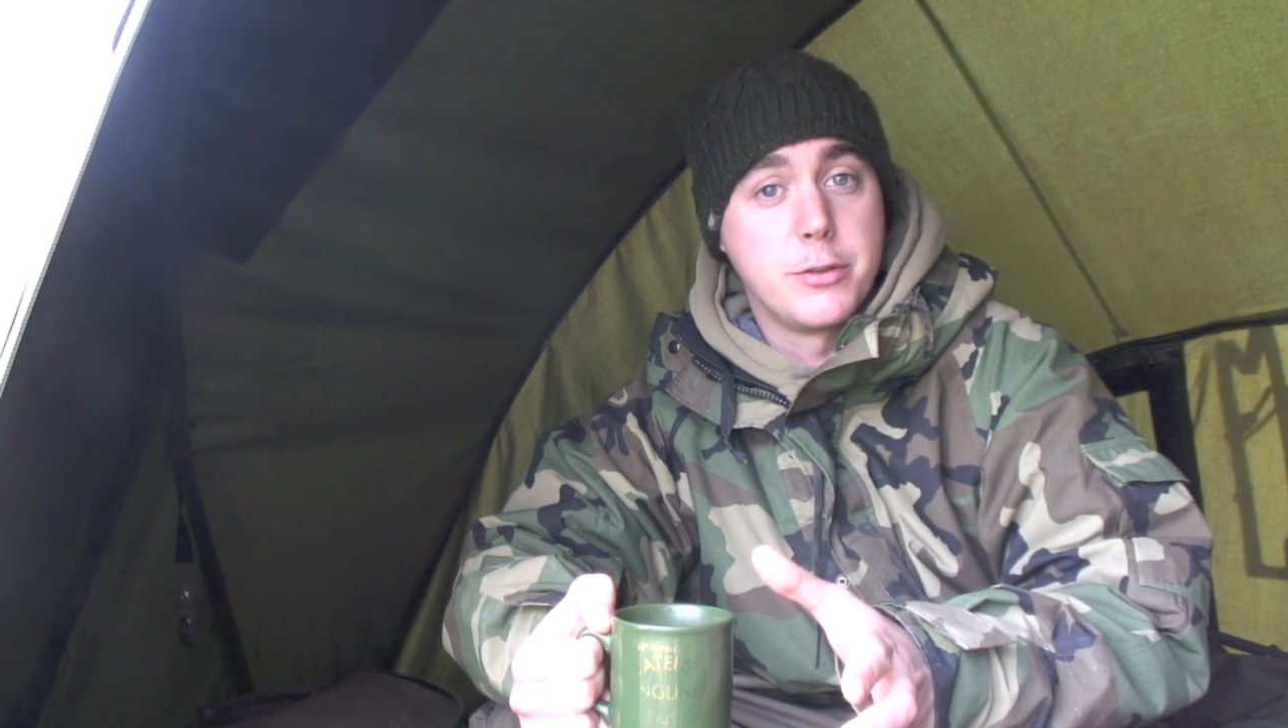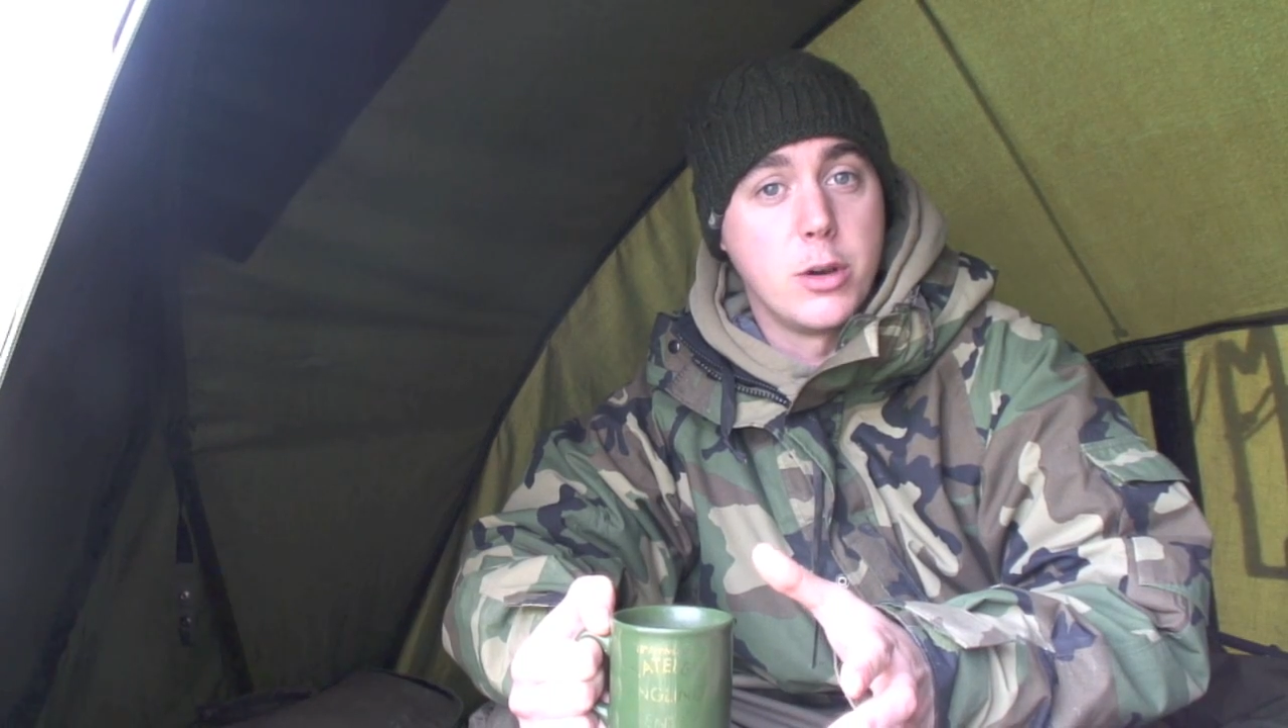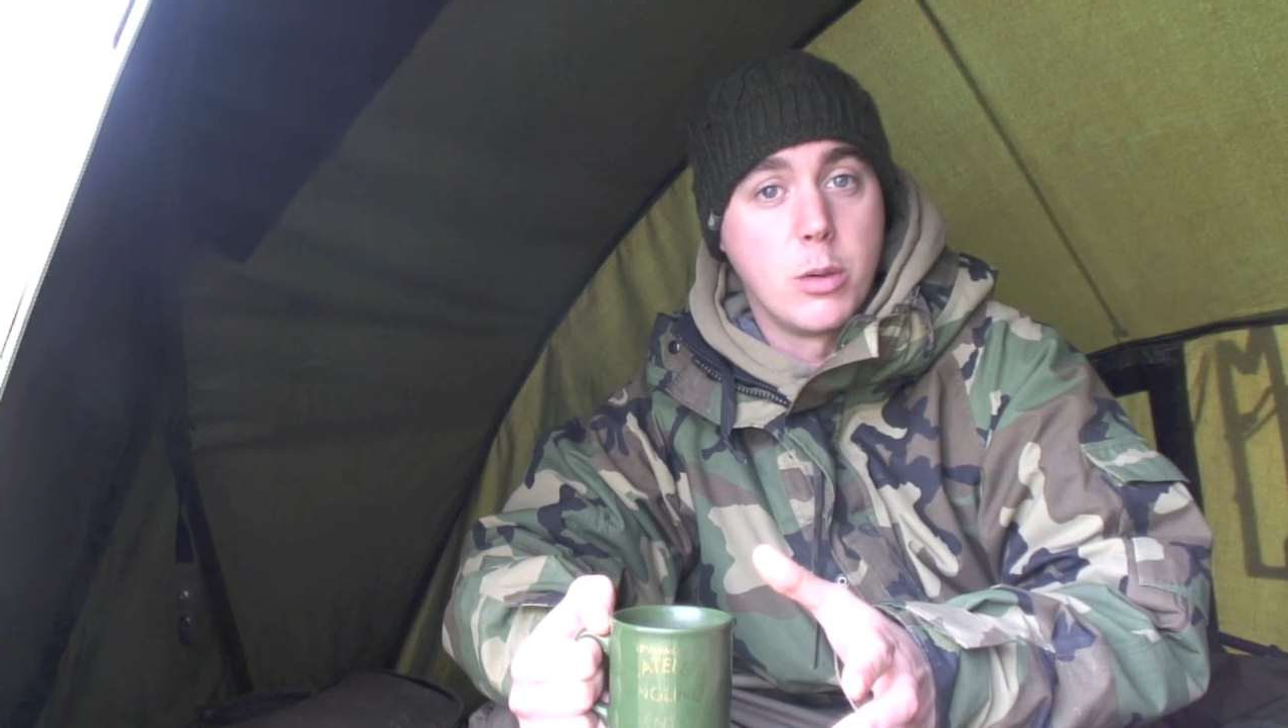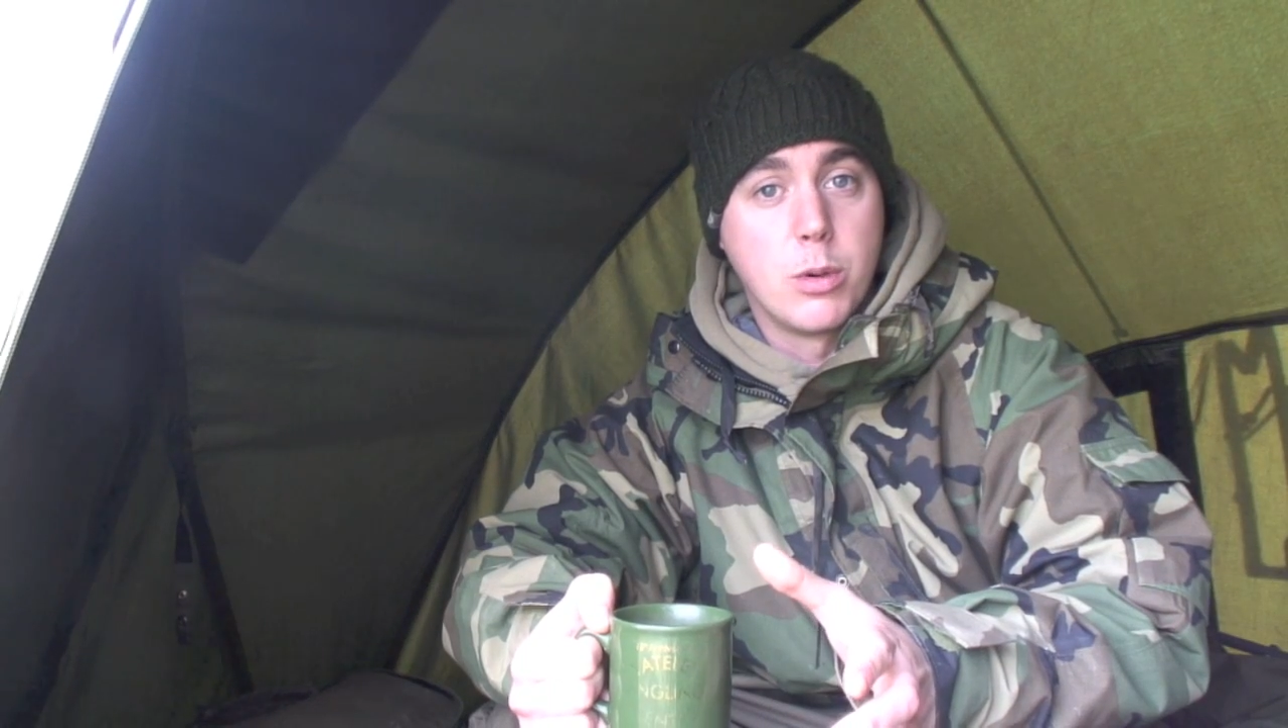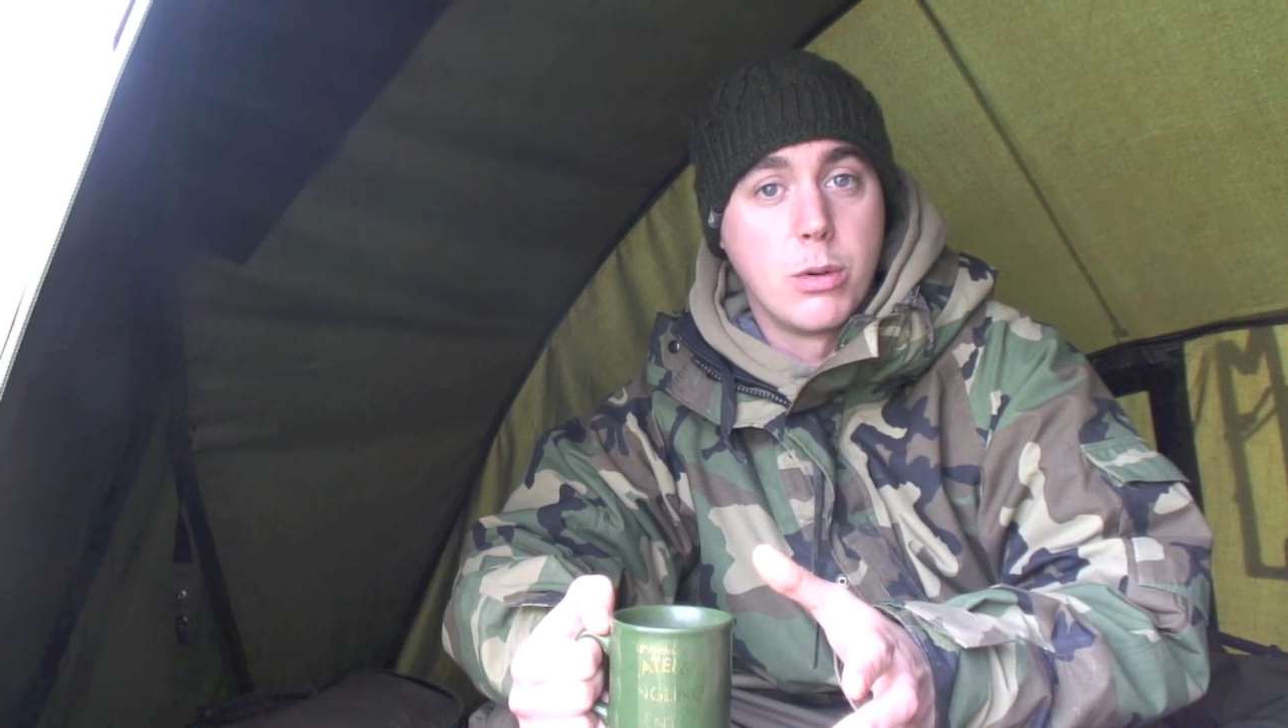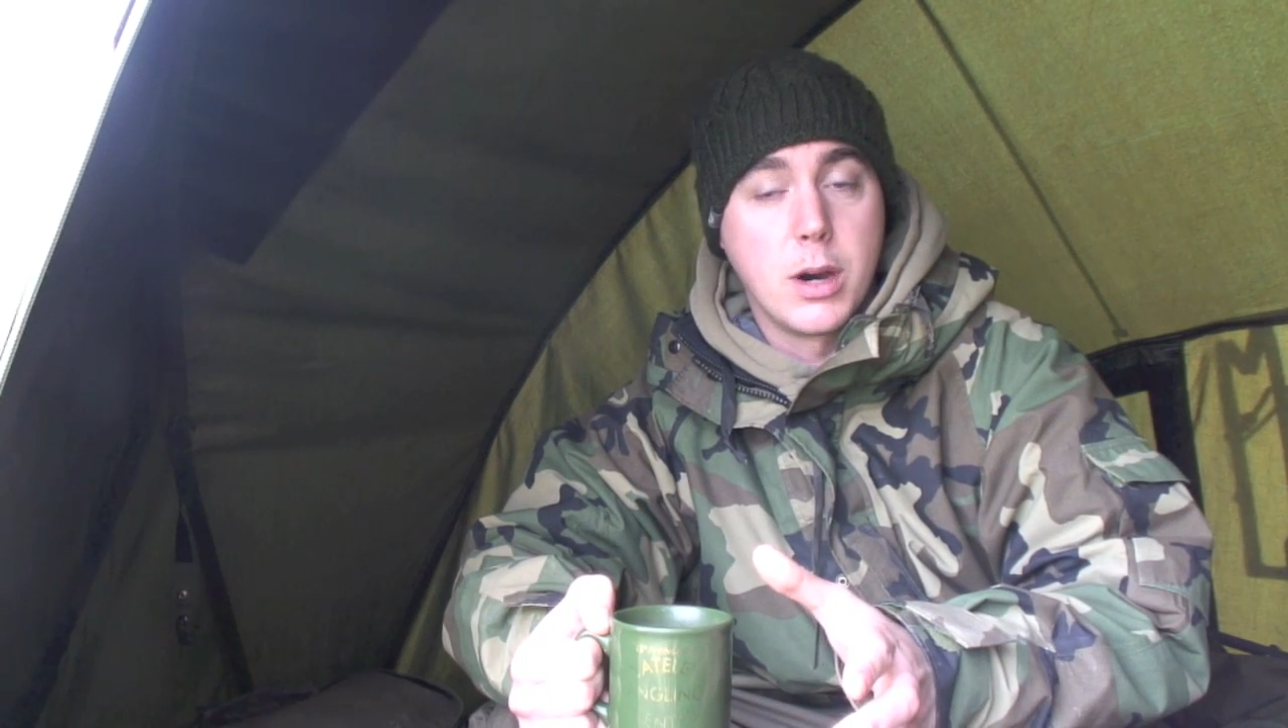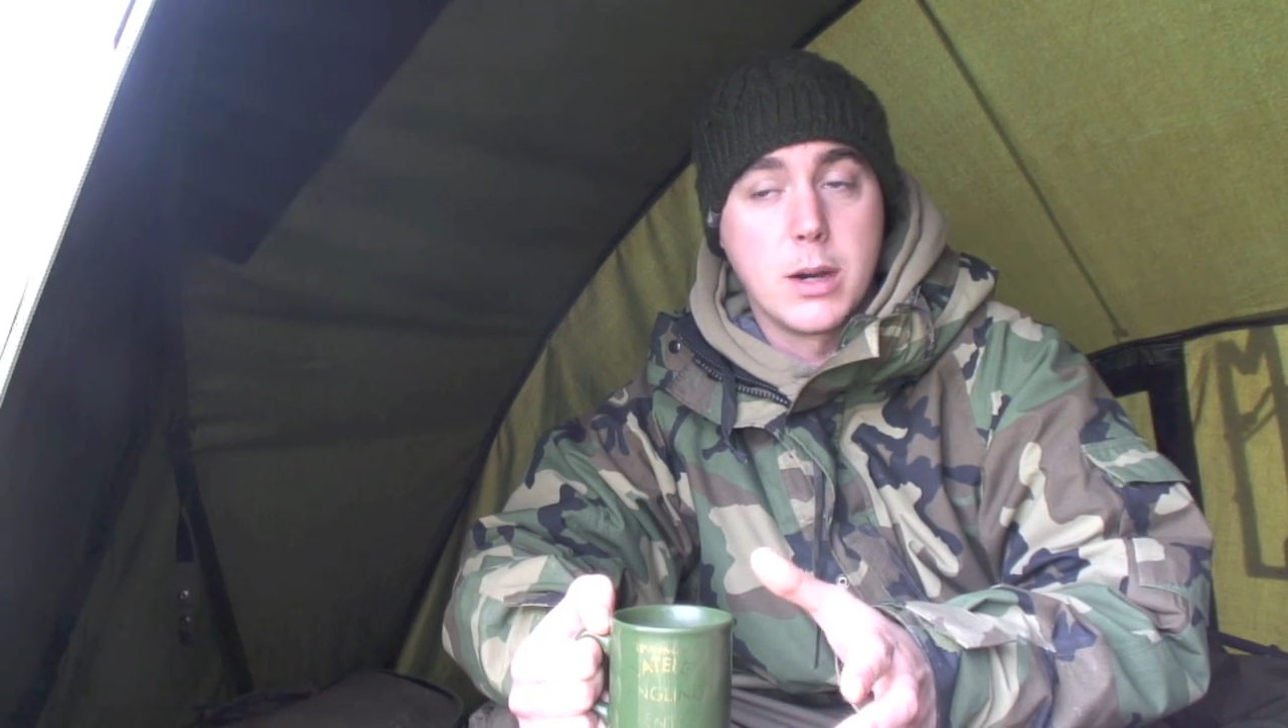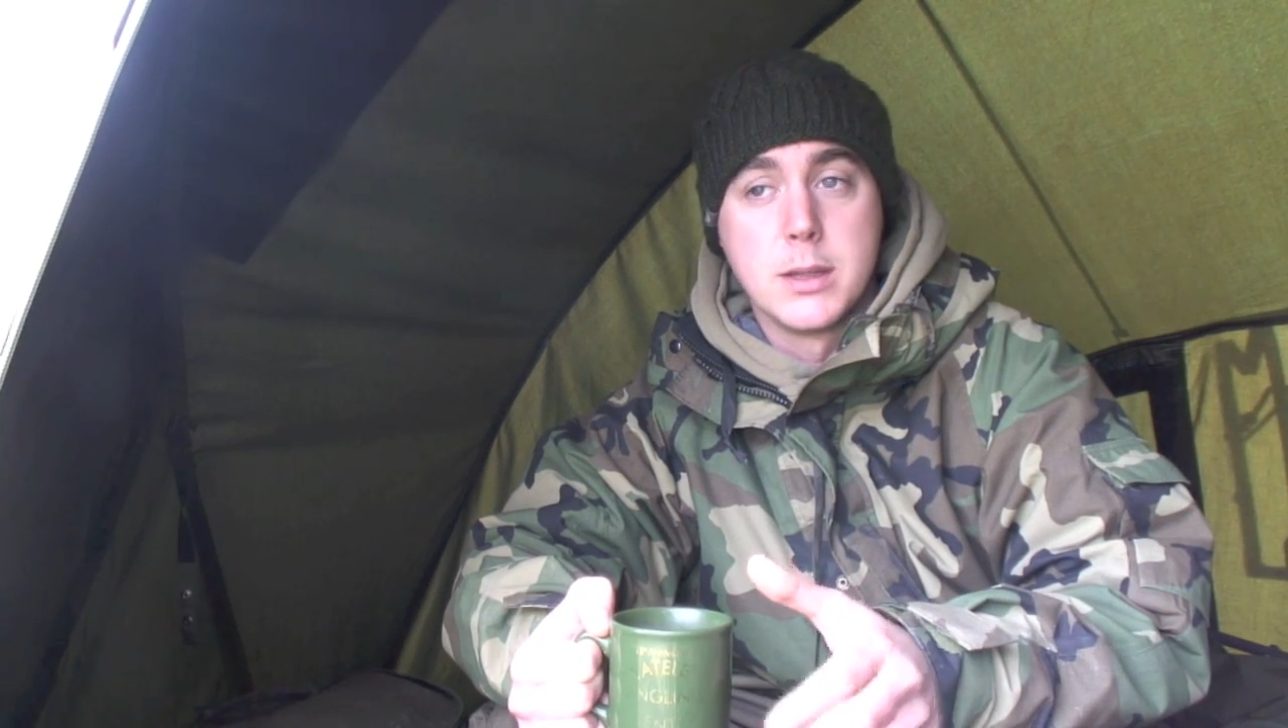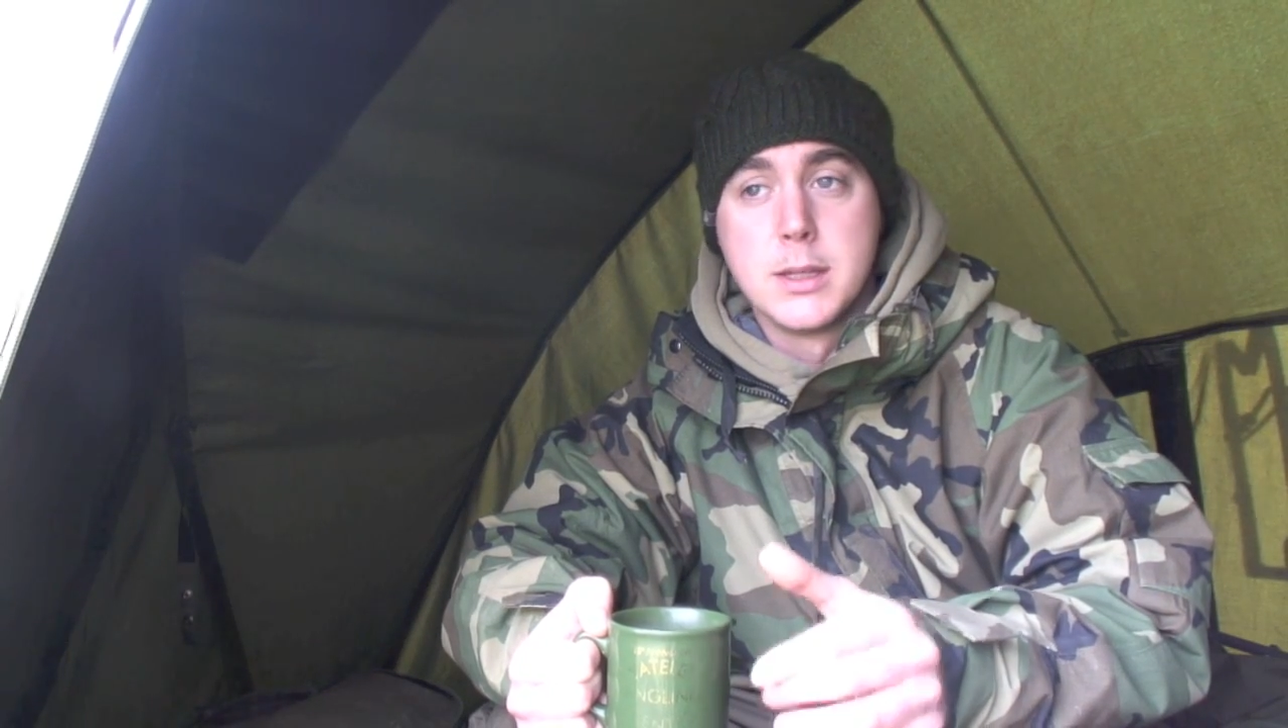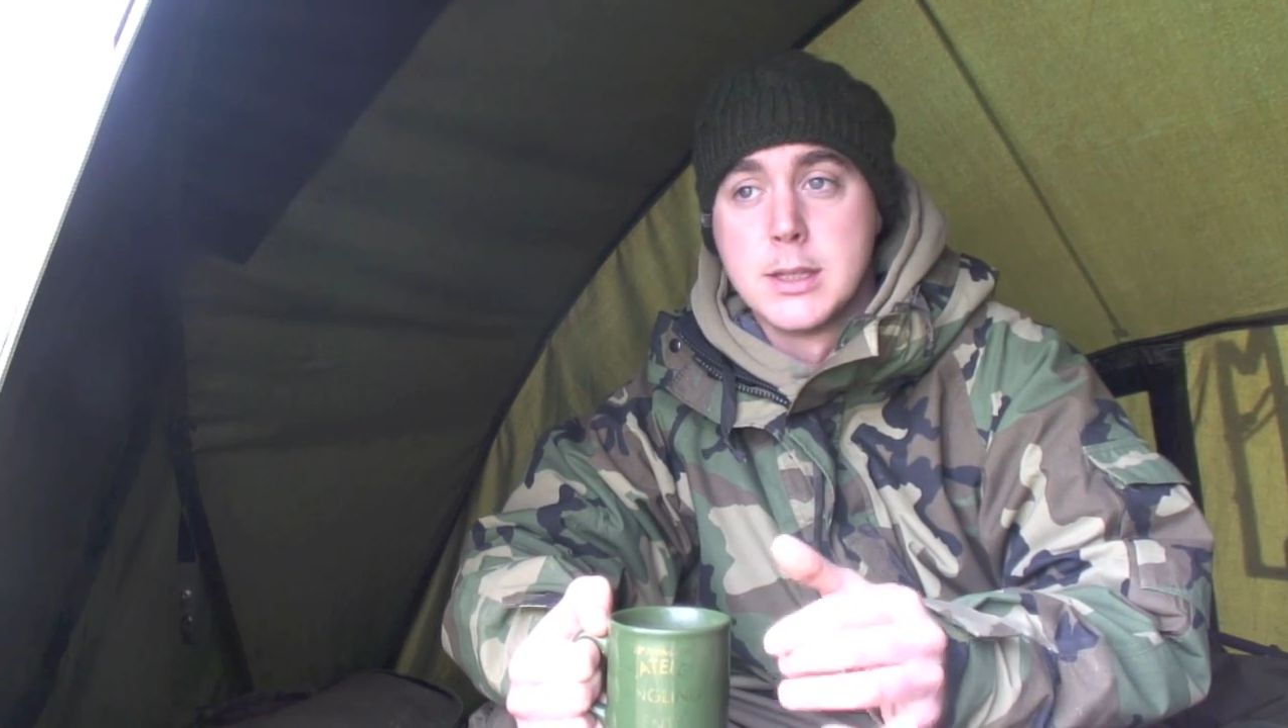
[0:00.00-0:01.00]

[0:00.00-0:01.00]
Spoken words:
foot of water,